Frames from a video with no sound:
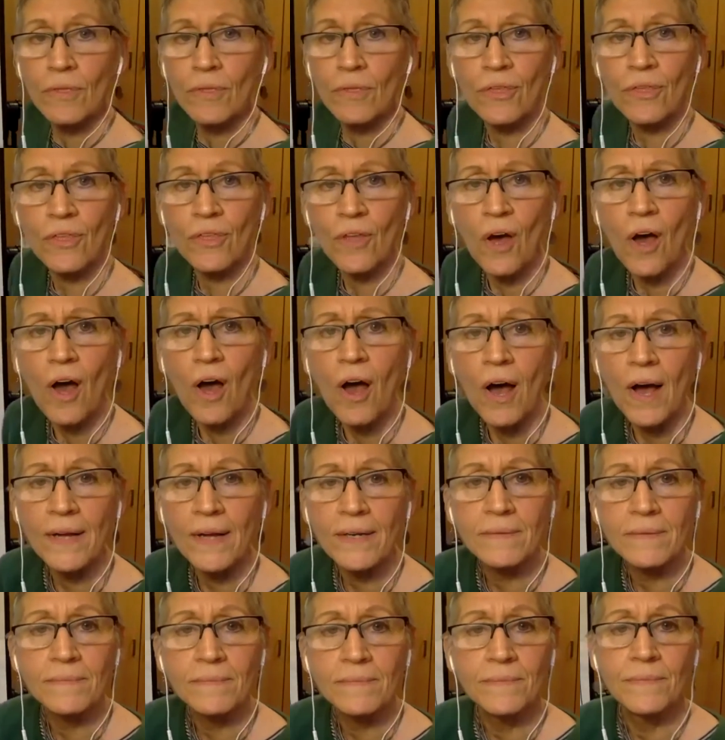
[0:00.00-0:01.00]
Thought,
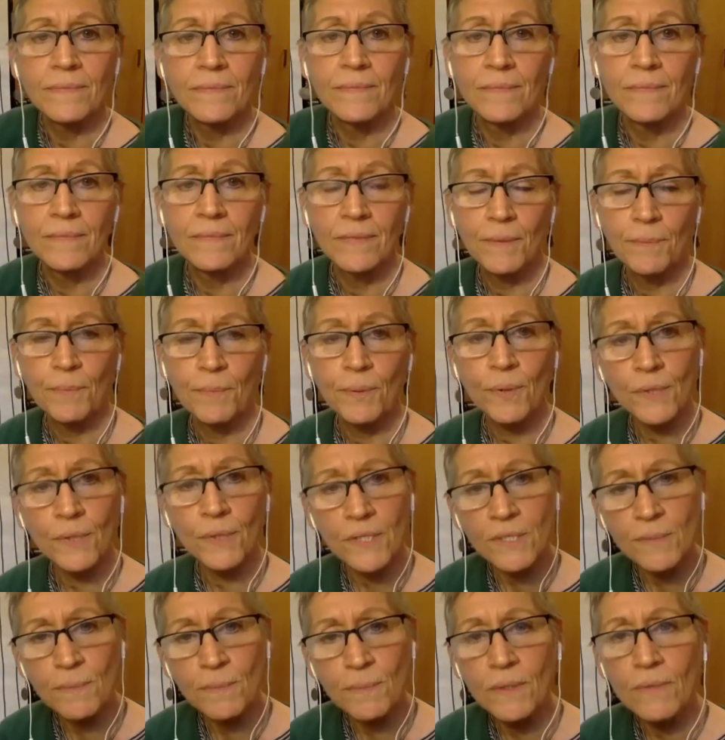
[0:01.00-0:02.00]
the
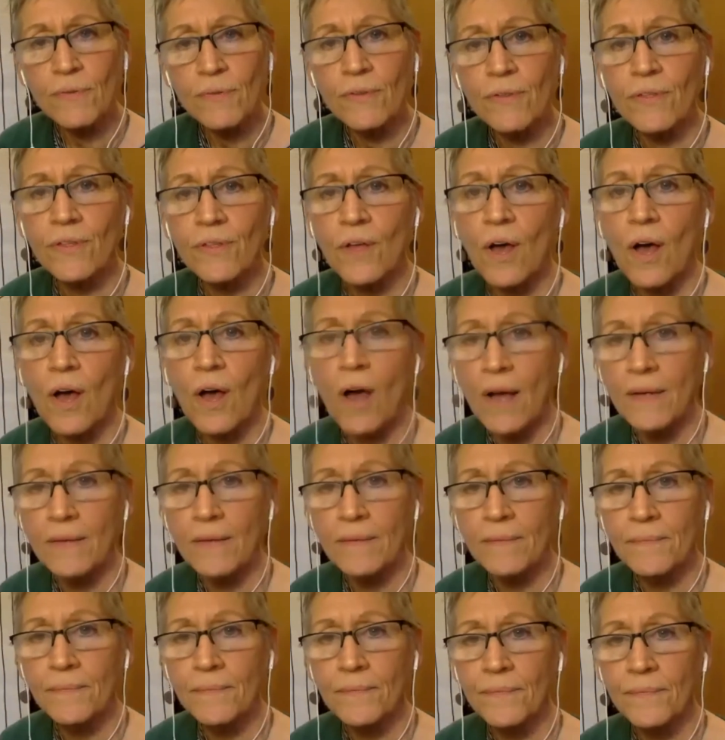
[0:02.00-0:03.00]
principle of thought,
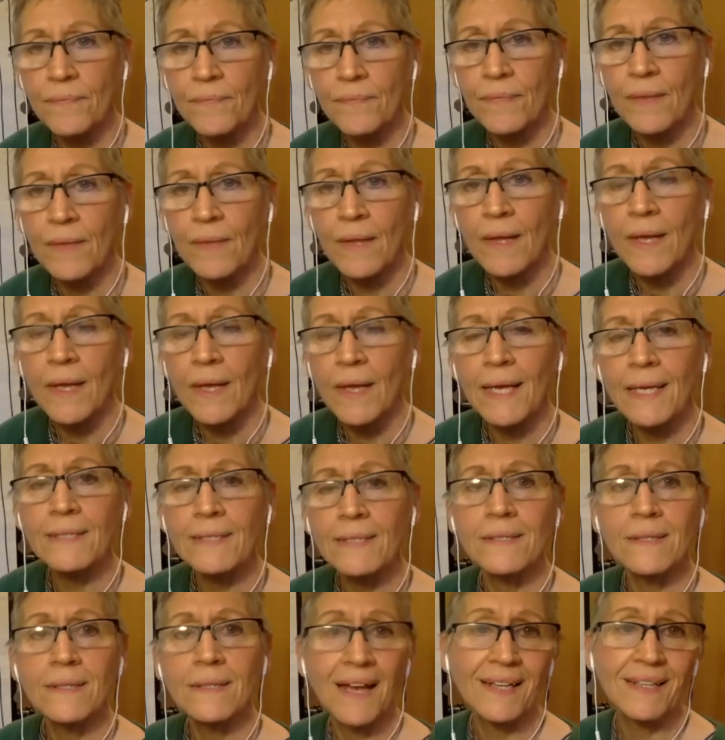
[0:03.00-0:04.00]
is
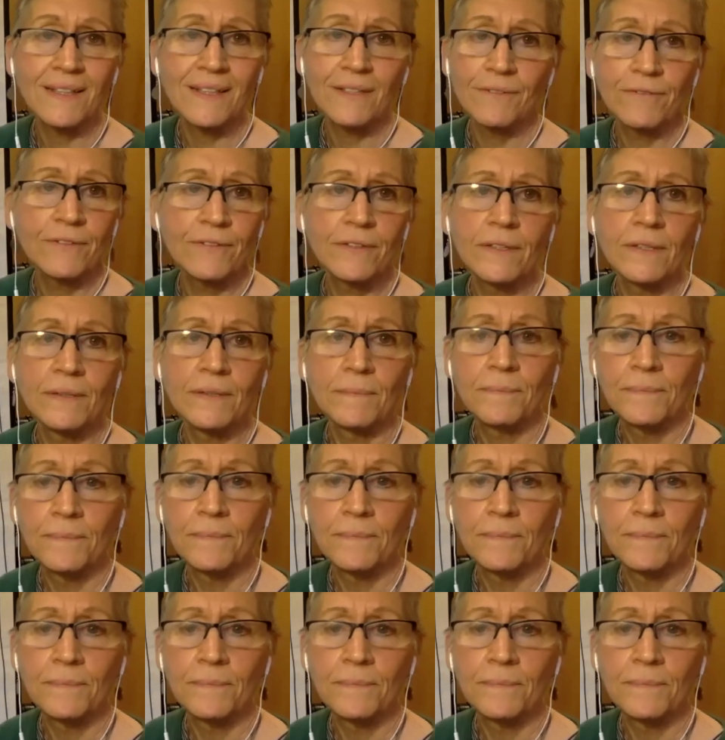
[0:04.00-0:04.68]
like the film.